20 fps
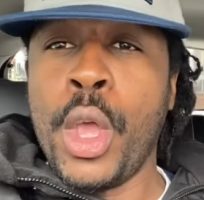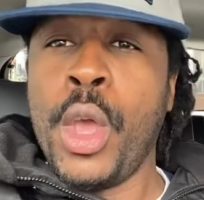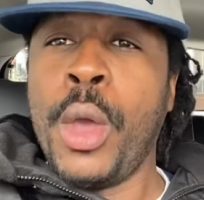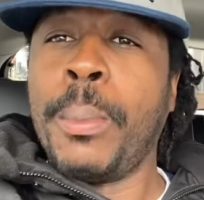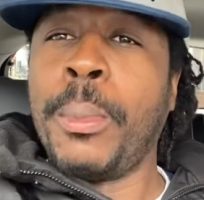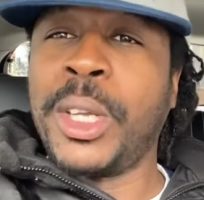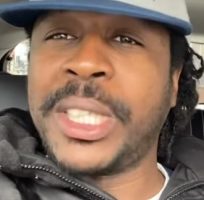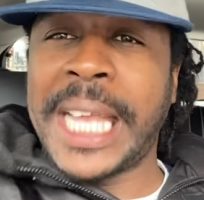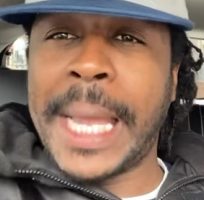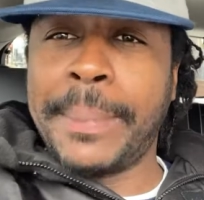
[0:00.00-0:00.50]

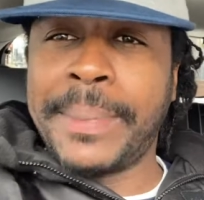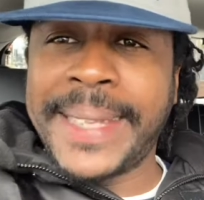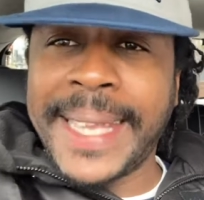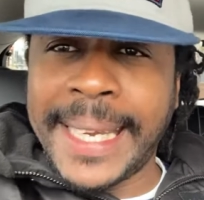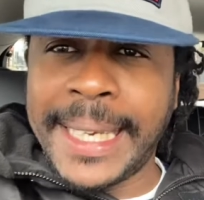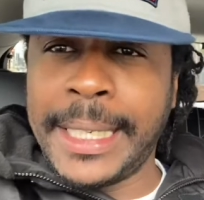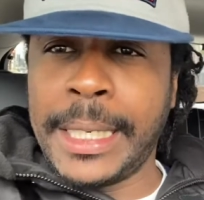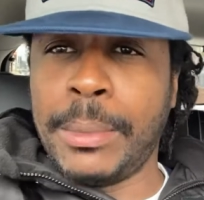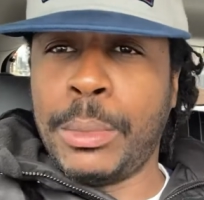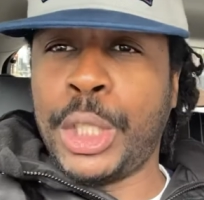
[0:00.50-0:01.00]
But I'm
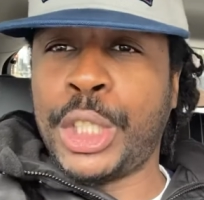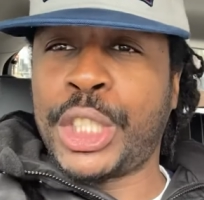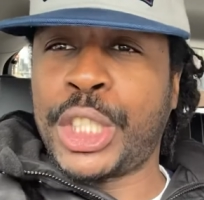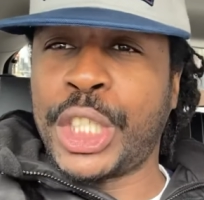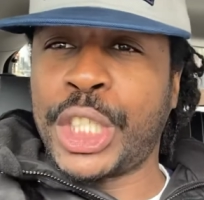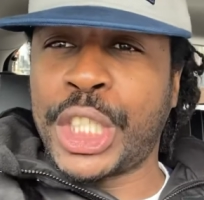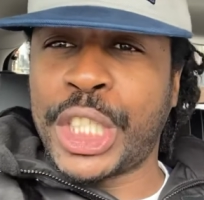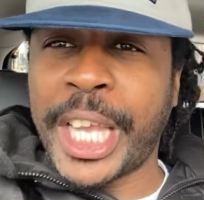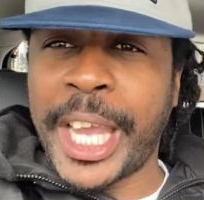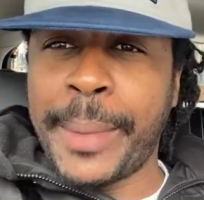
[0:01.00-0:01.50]
telling him it's the
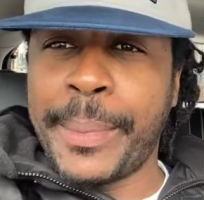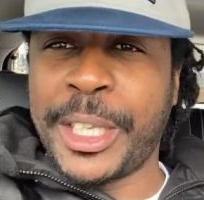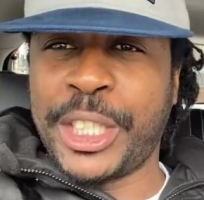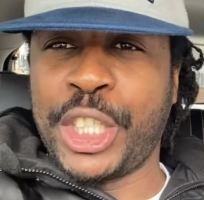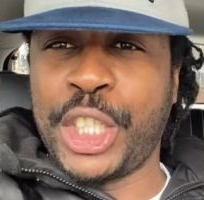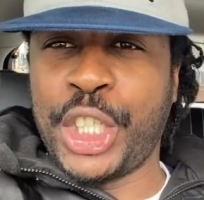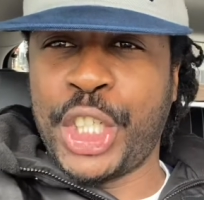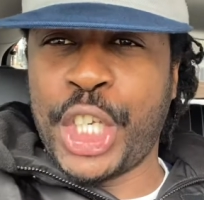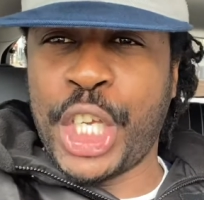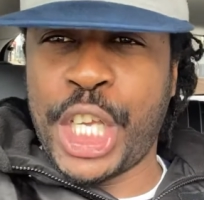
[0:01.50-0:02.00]
same as the
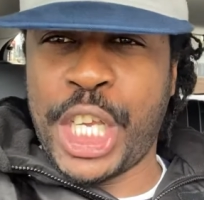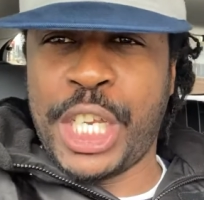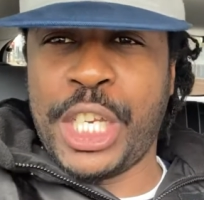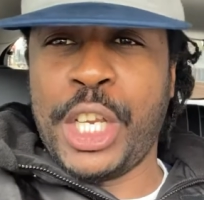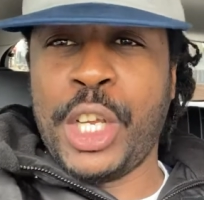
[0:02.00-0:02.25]
chicken.